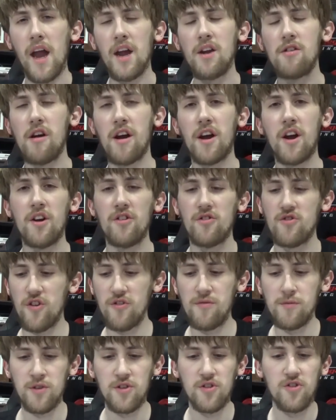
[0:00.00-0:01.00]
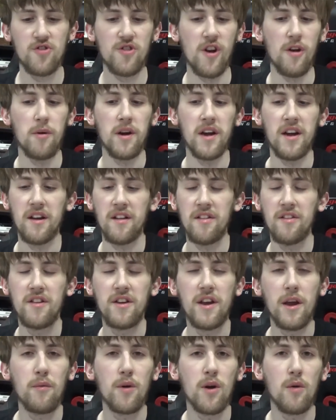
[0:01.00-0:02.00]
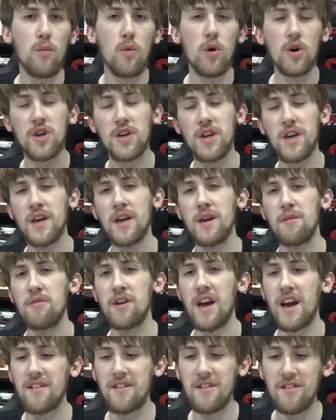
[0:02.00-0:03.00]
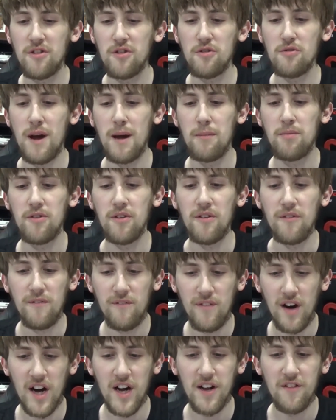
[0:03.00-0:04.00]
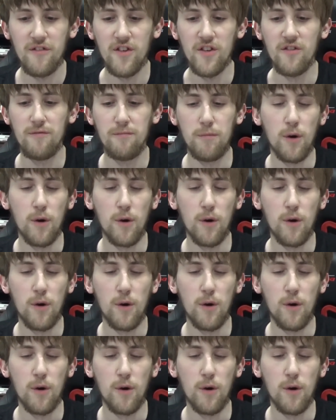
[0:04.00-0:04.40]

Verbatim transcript: Hey right guys, Trashmunch is Joe here, and today we are watching and reacting to episode five of